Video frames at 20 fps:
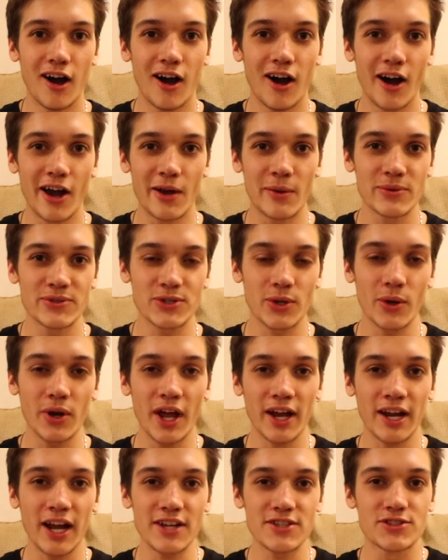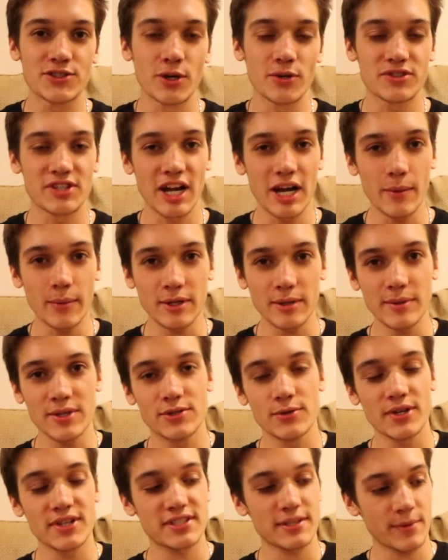Alright, what's going on, guys? So today we're going to be
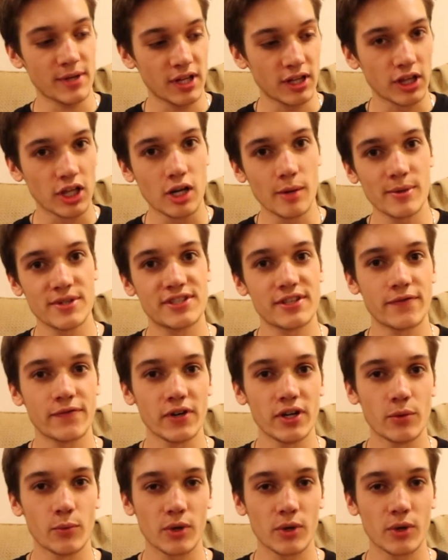doing something a little bit different.